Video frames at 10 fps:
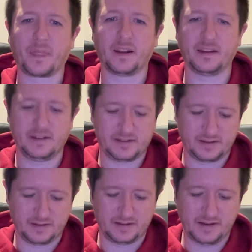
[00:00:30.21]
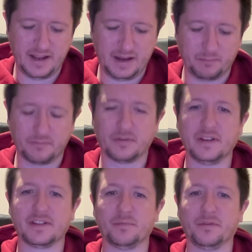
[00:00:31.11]
That is the name
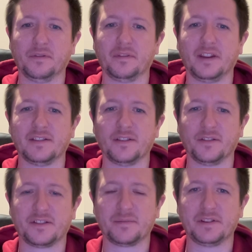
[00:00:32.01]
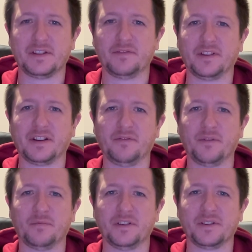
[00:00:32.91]
Principal. It's not specifically
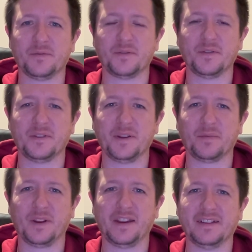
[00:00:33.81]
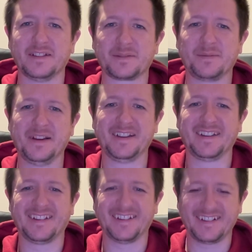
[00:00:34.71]
for Principal cornet players.
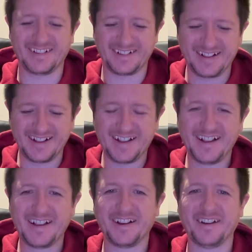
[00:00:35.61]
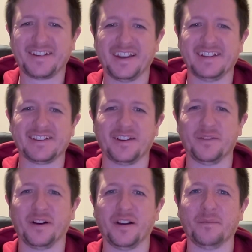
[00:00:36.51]
Okay,
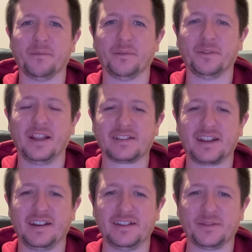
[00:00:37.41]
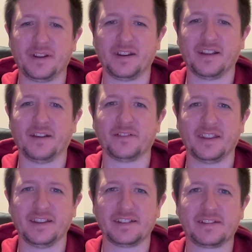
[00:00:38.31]
so let's get into it
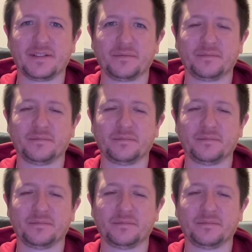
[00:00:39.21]
after this.